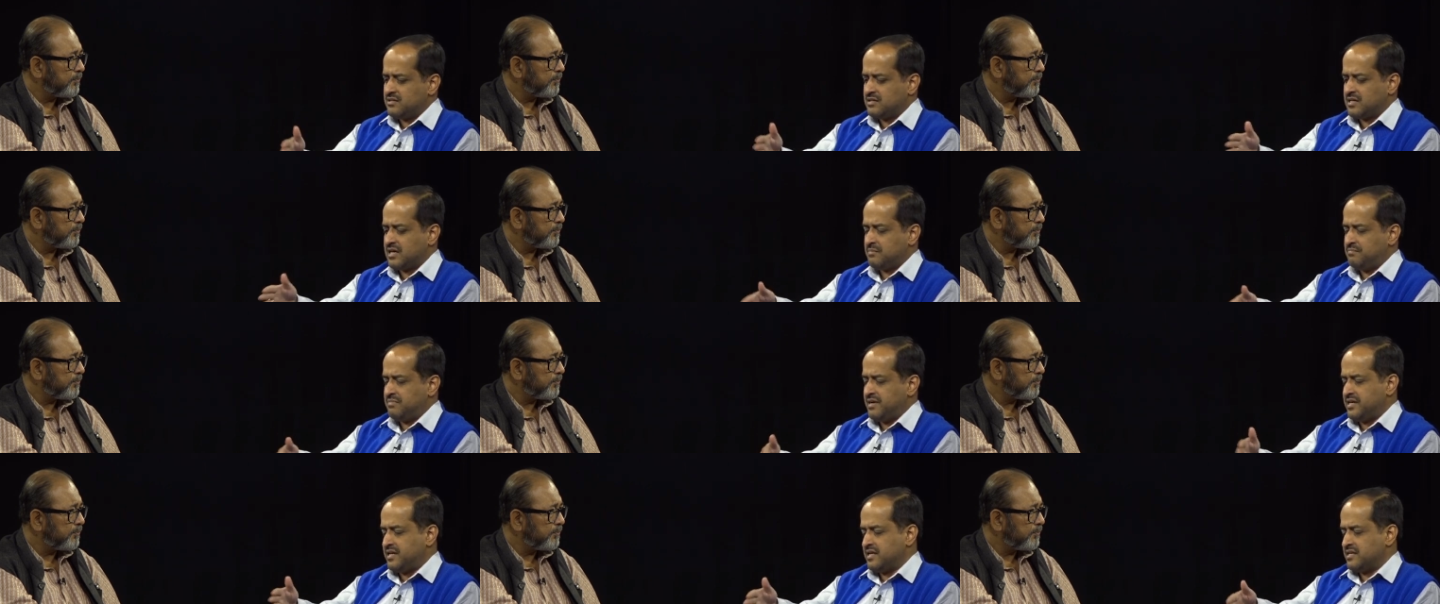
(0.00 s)

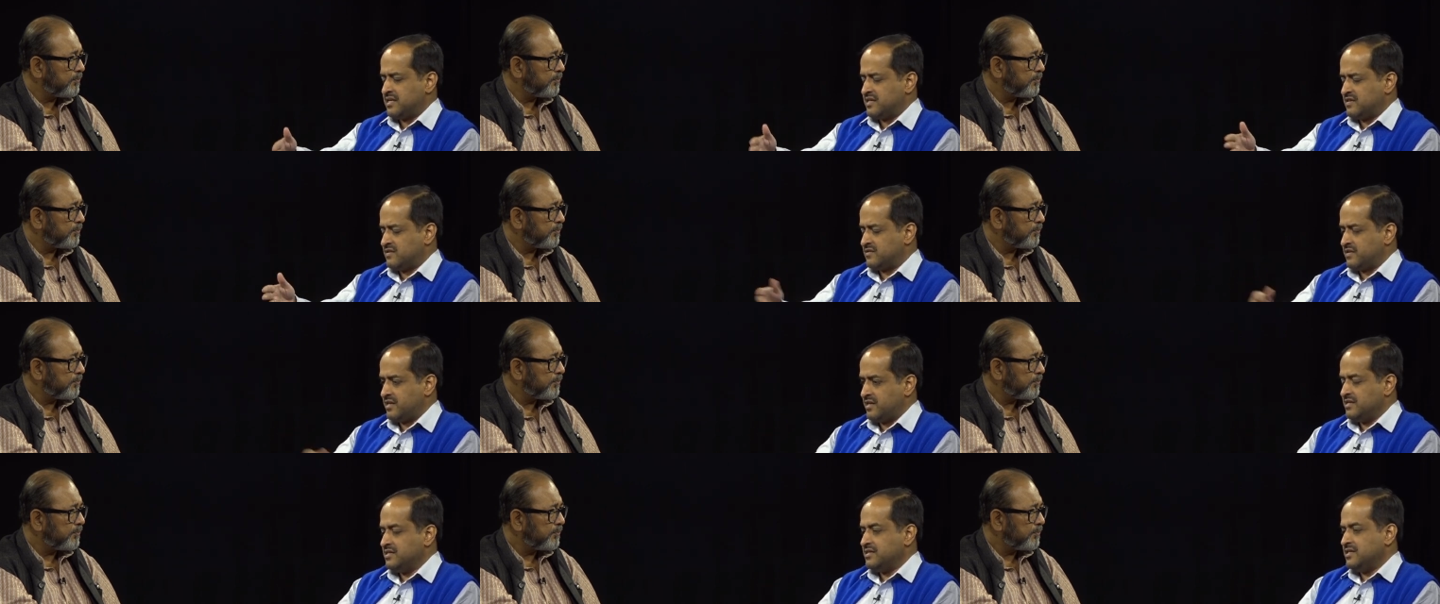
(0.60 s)
Speaker 1: completing necessary
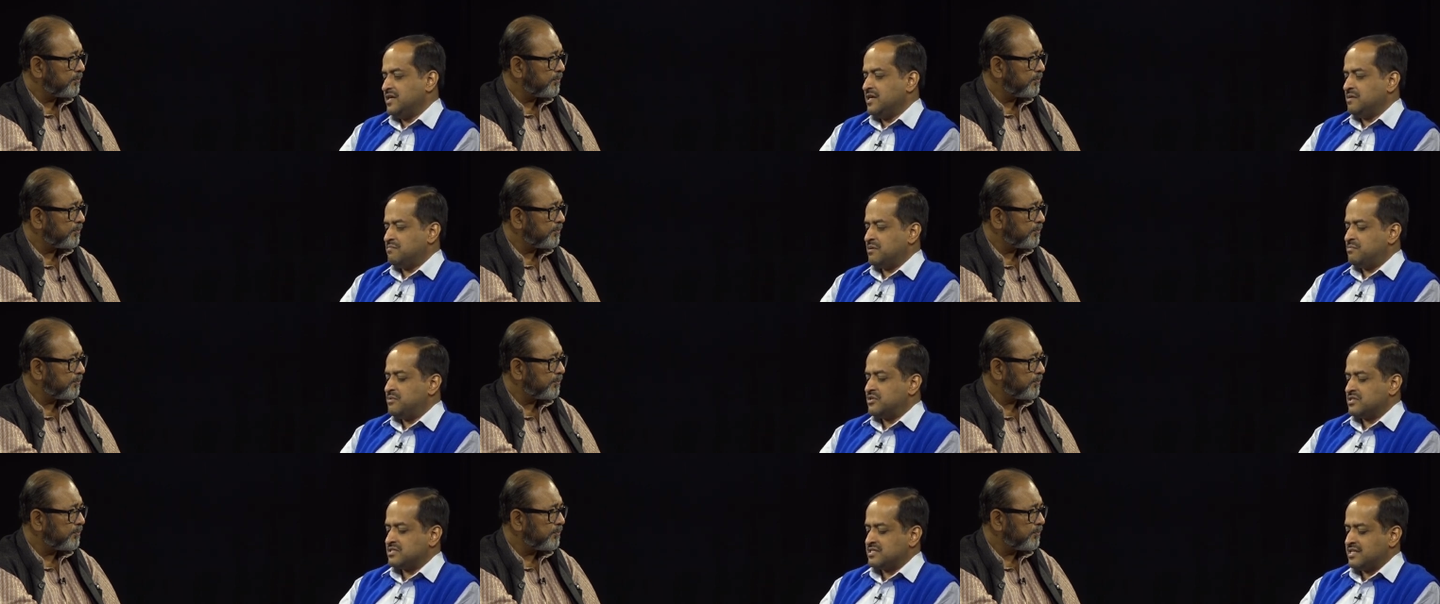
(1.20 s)

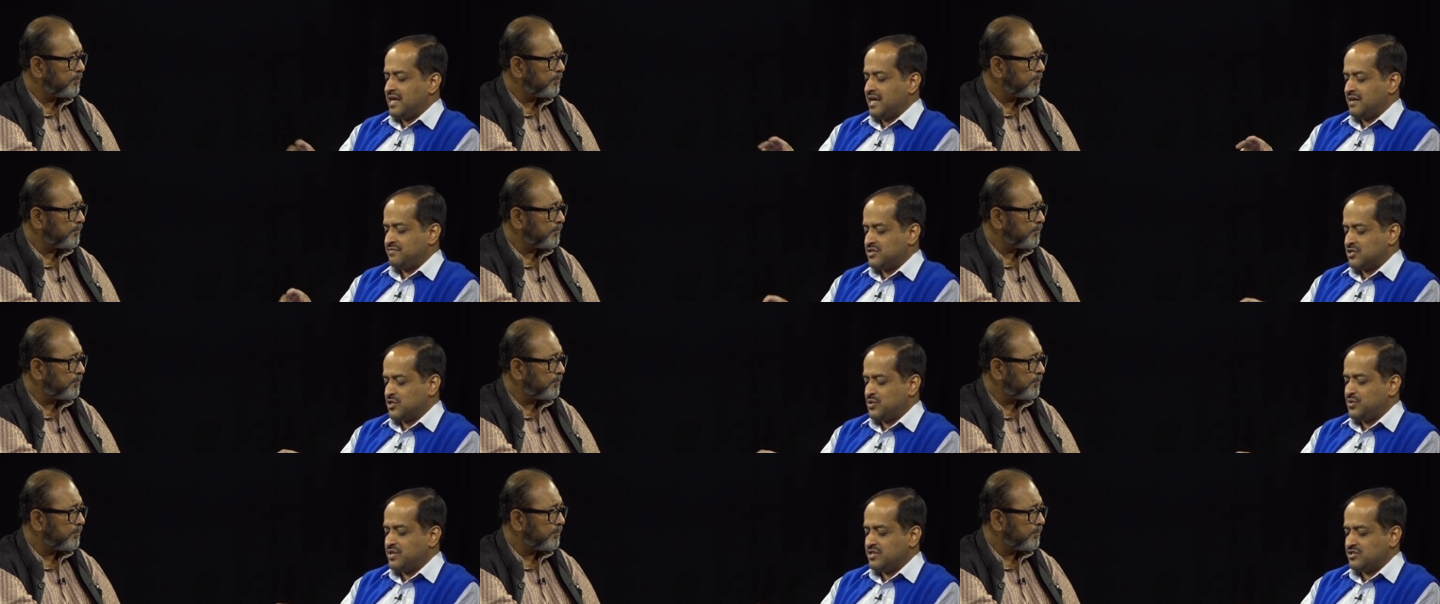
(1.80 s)
permissions. They have this
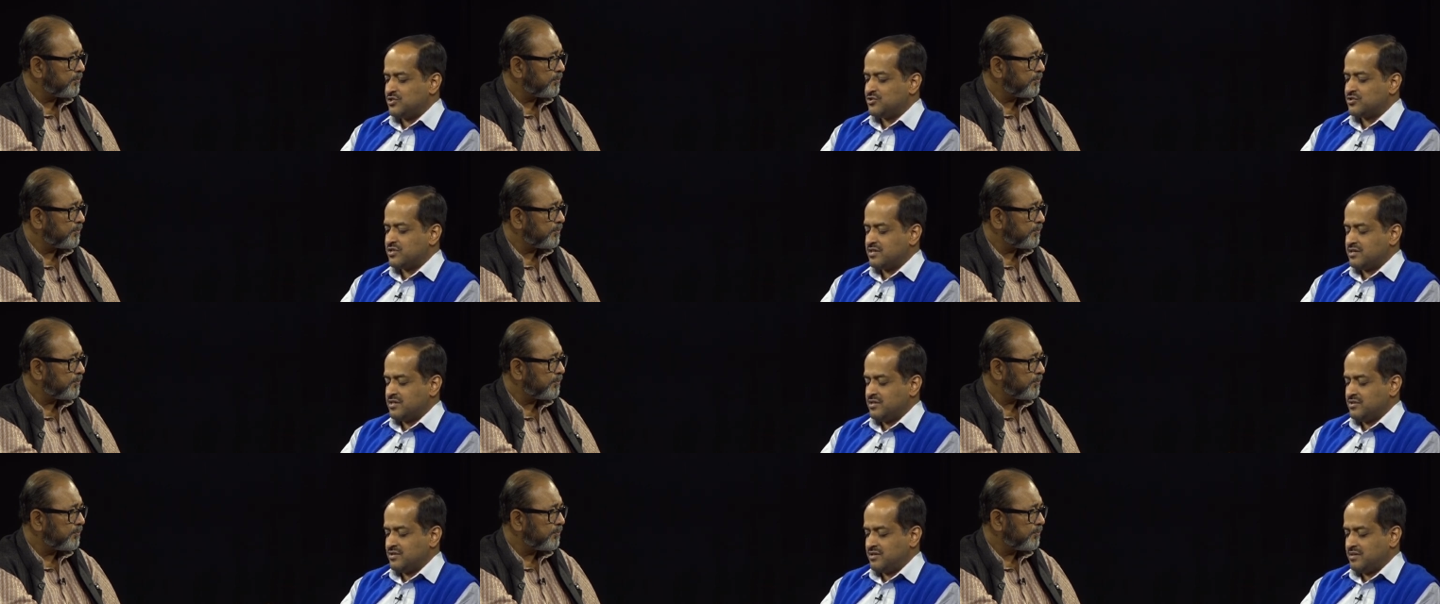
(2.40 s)
curious you
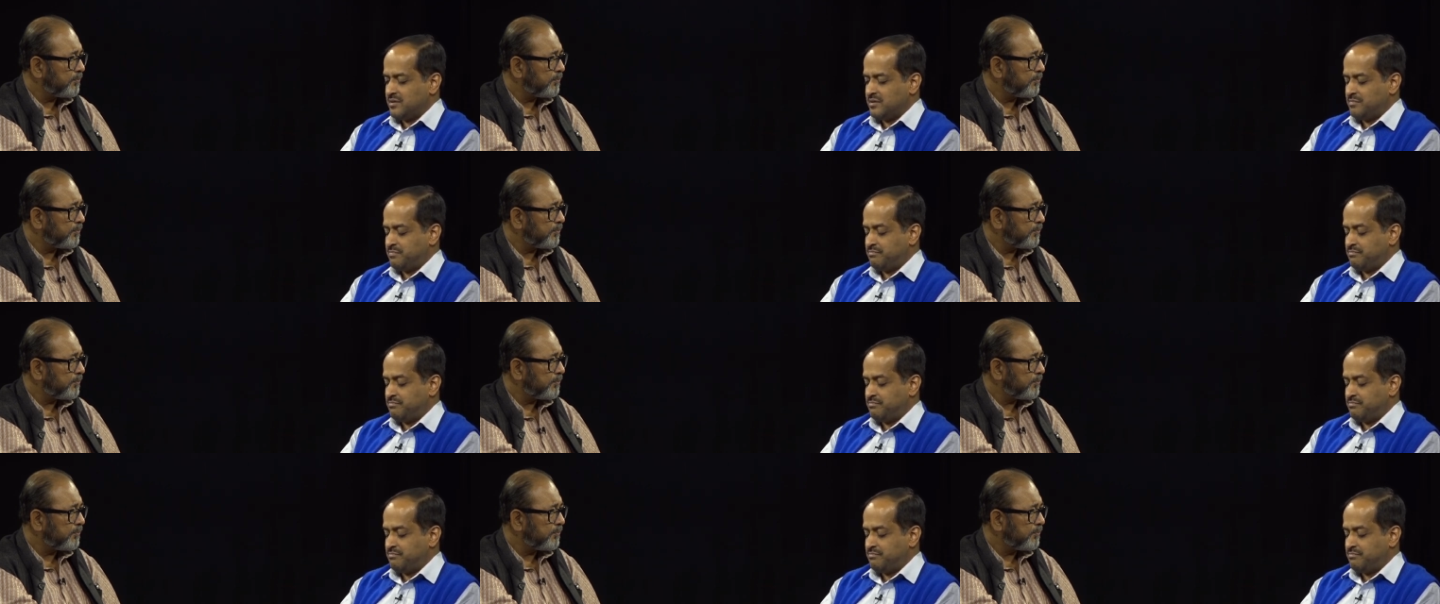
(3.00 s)
know, uh,